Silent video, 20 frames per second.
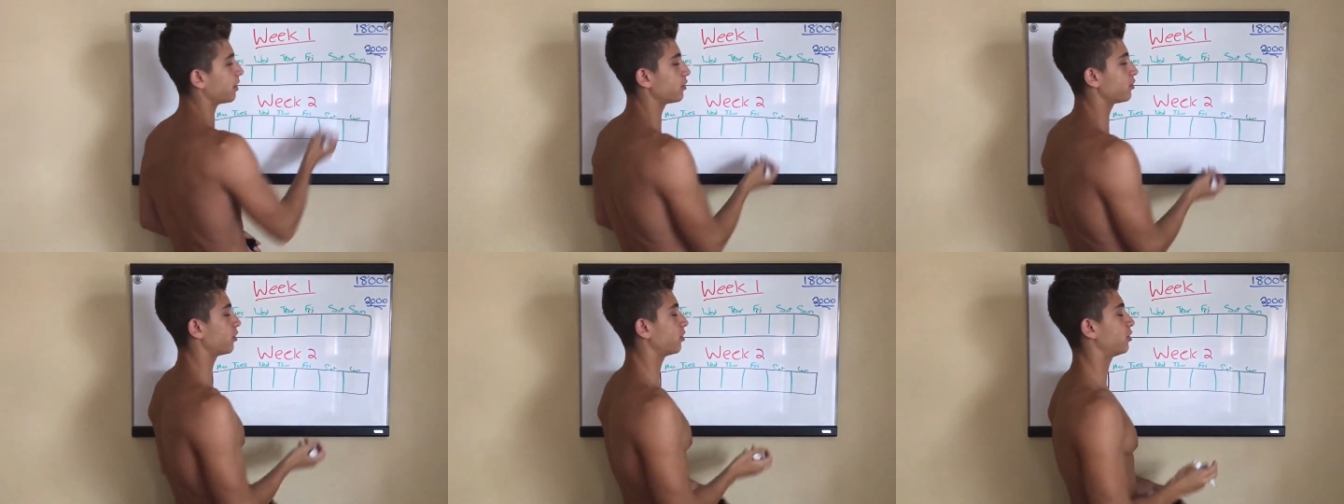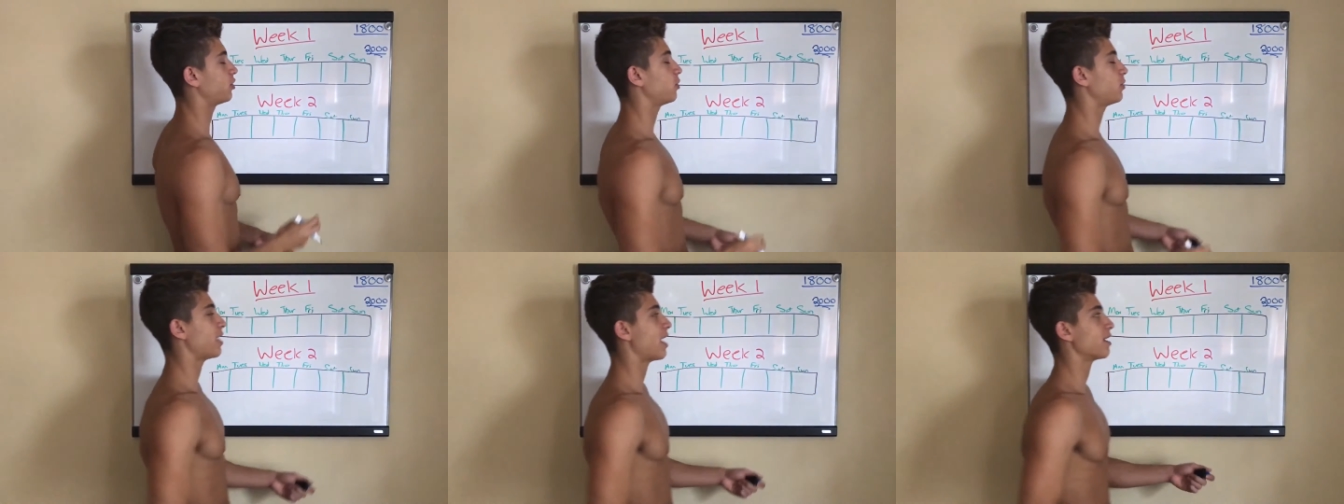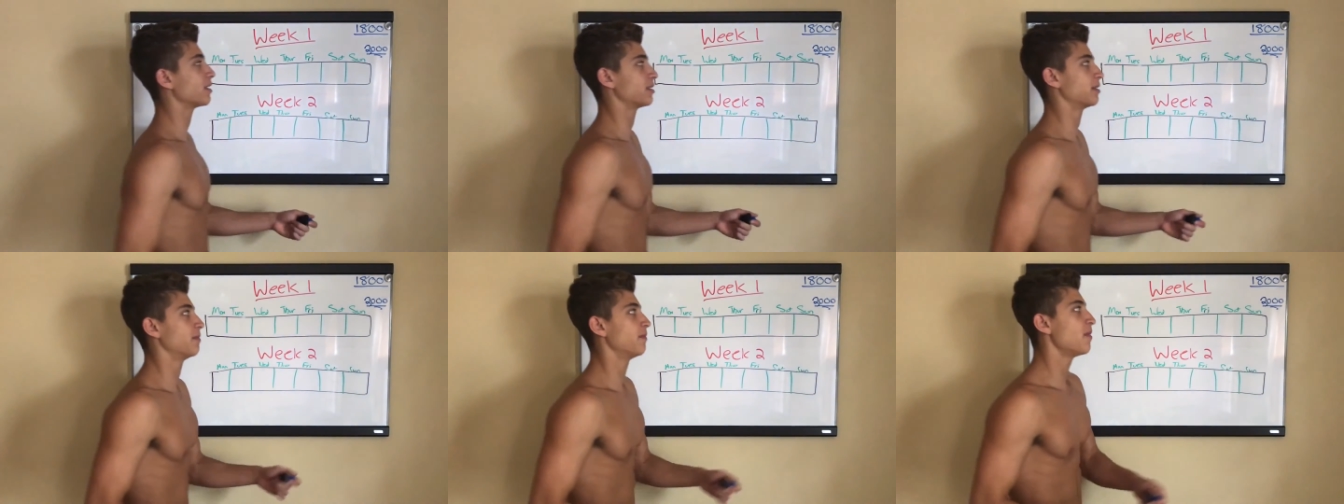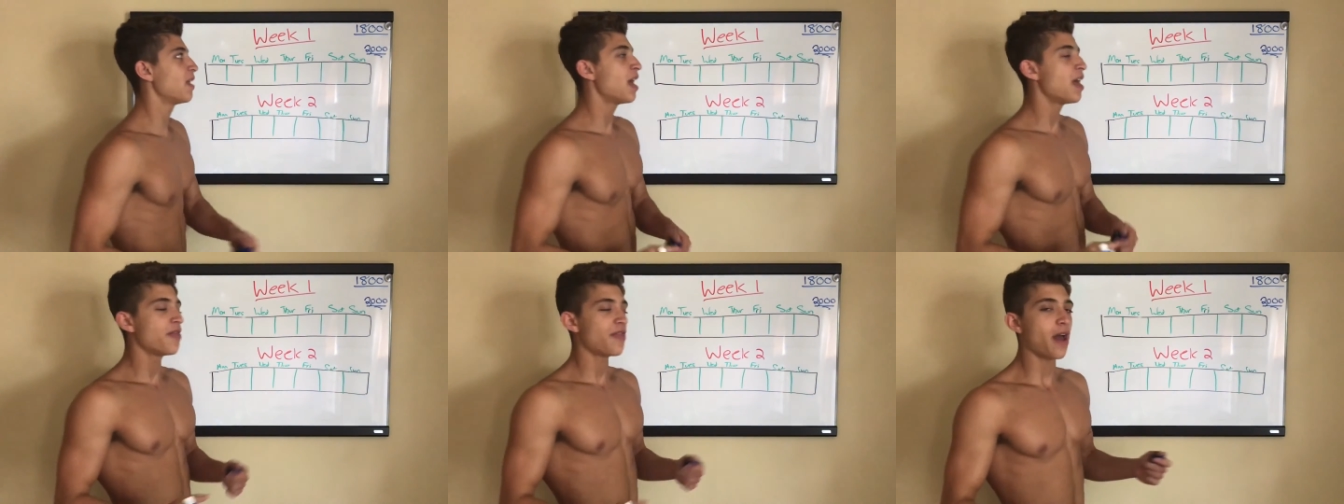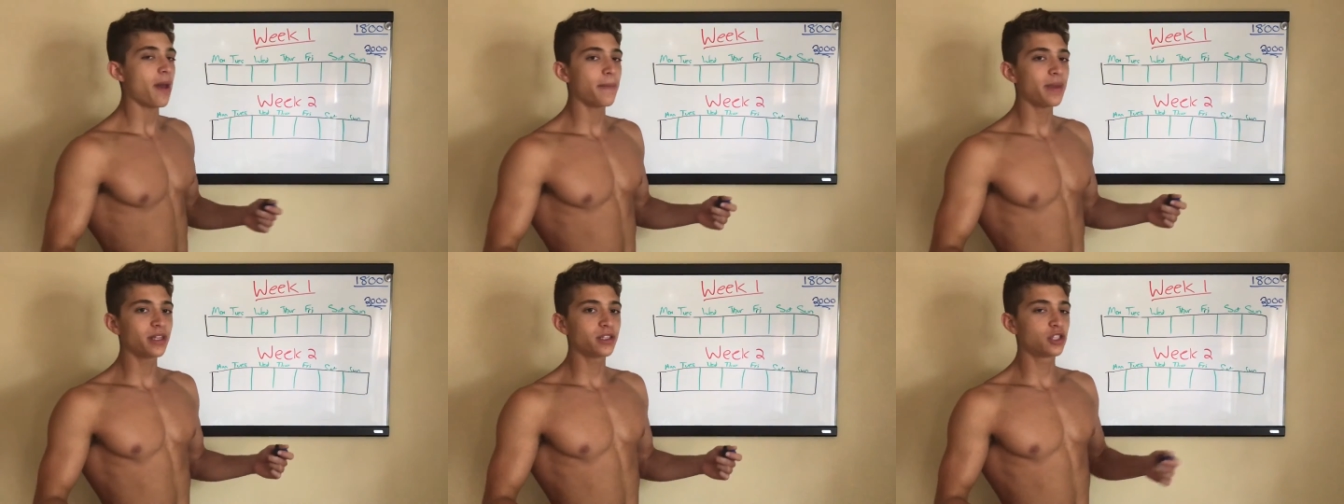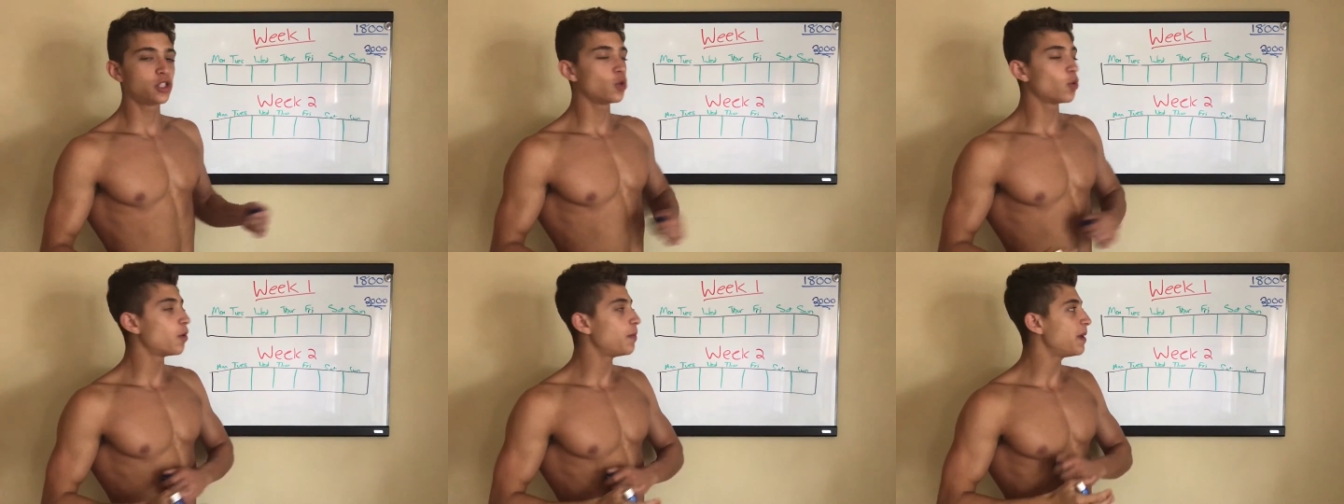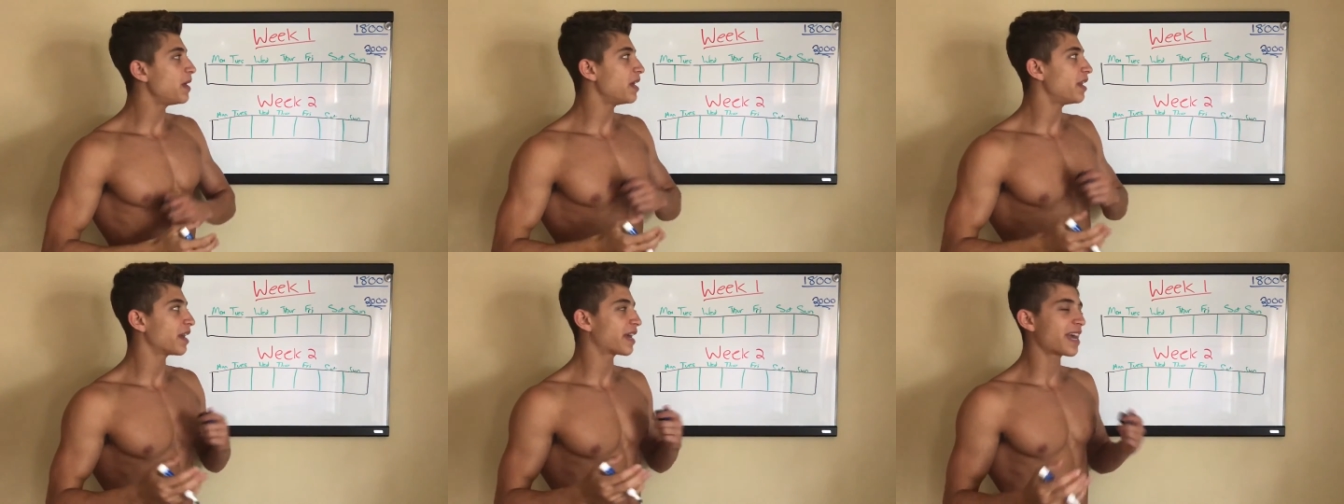hundred and two thousand. That means you would
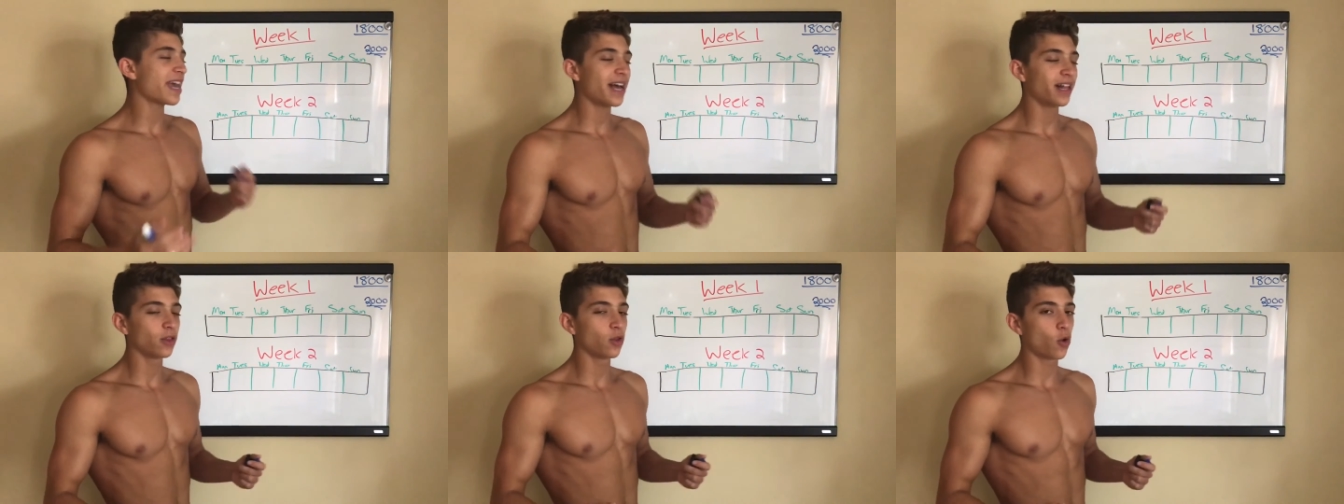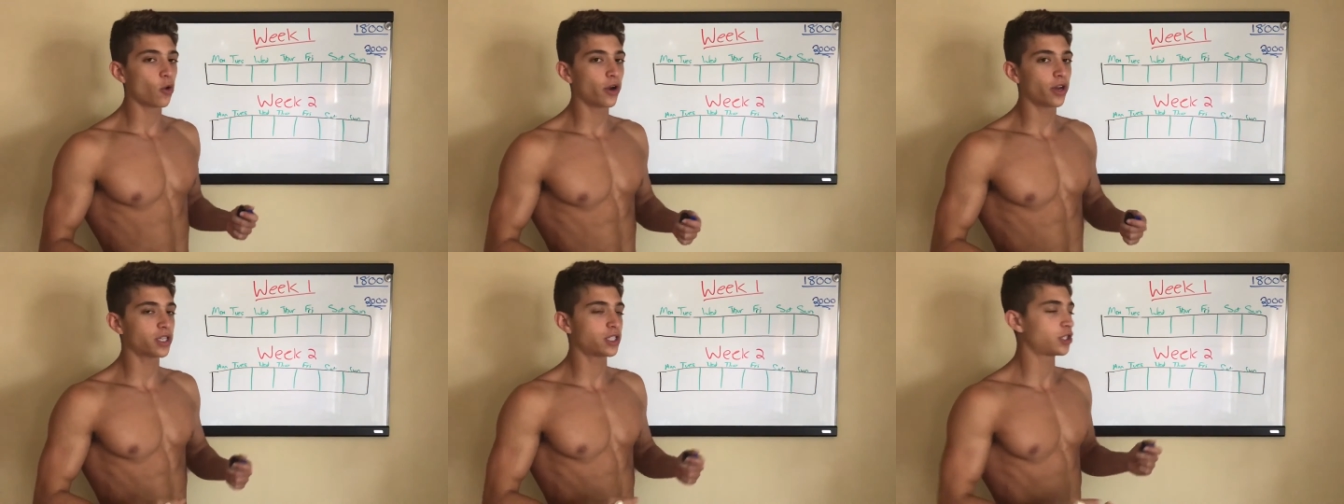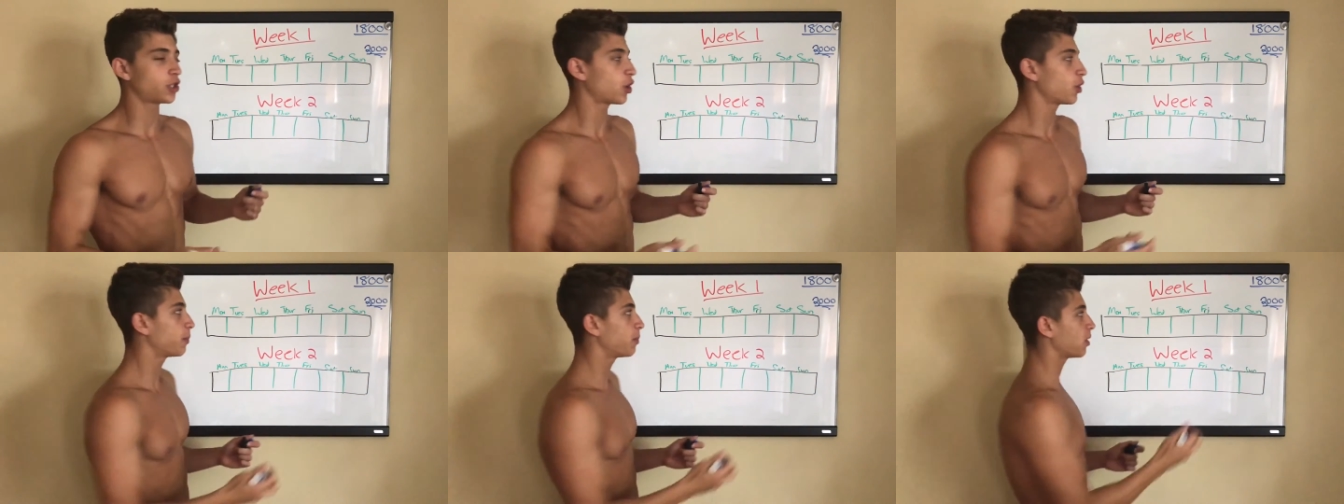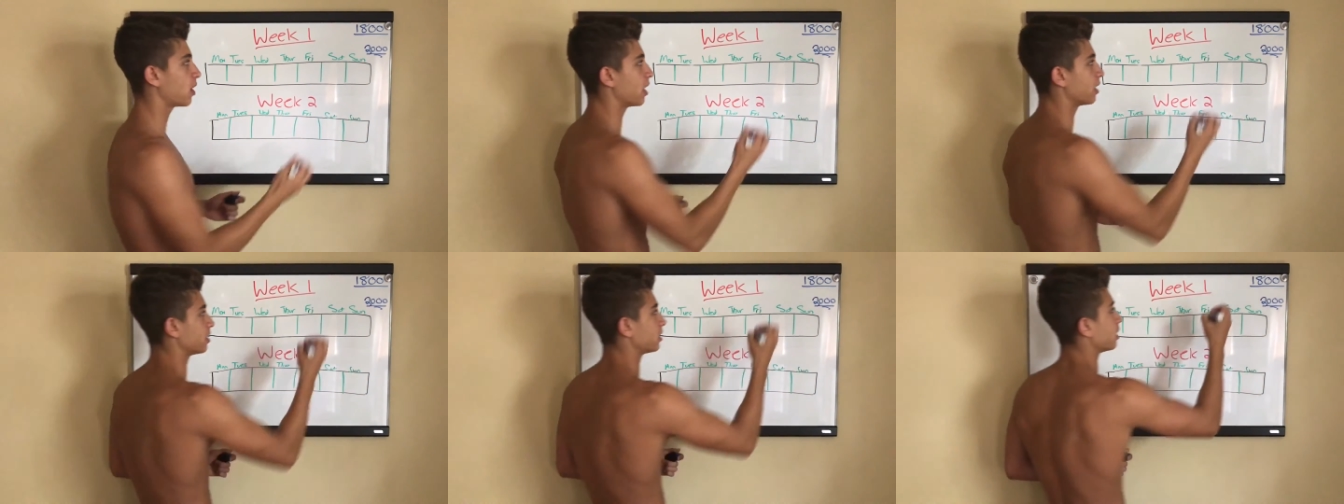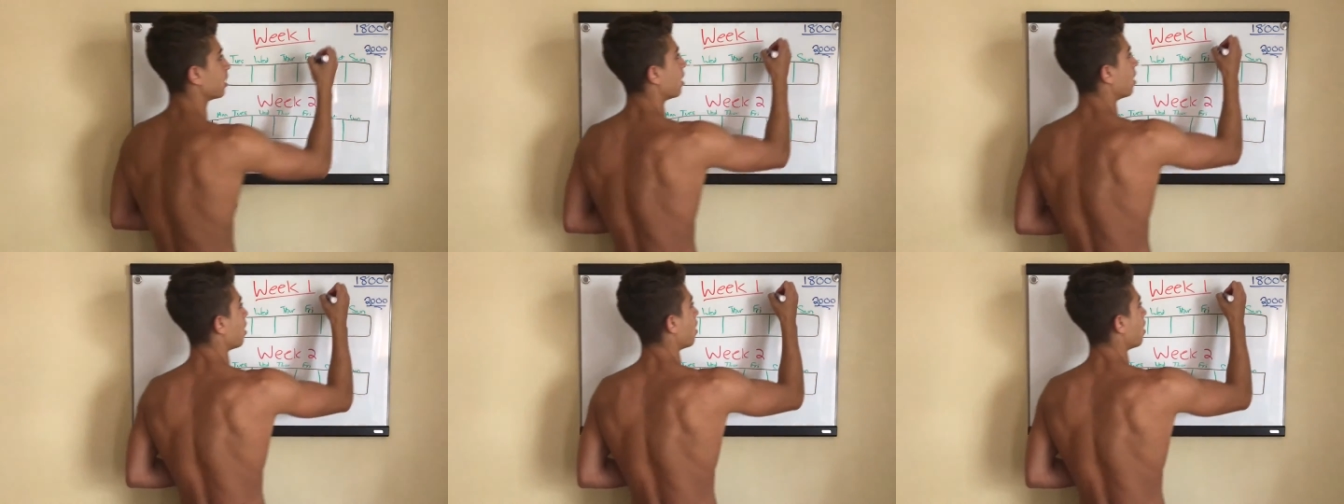be in a caloric surplus